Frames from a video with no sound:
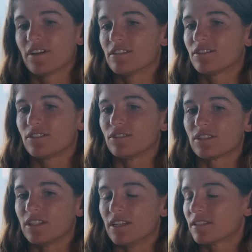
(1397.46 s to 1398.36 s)
us to
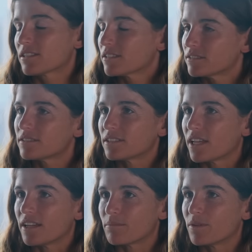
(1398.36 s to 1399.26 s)
see us
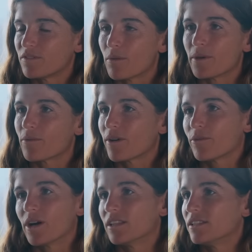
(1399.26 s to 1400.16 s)
performing quite
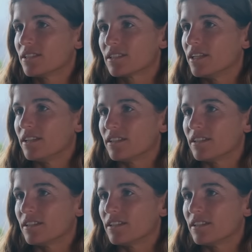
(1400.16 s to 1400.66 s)
well in this league,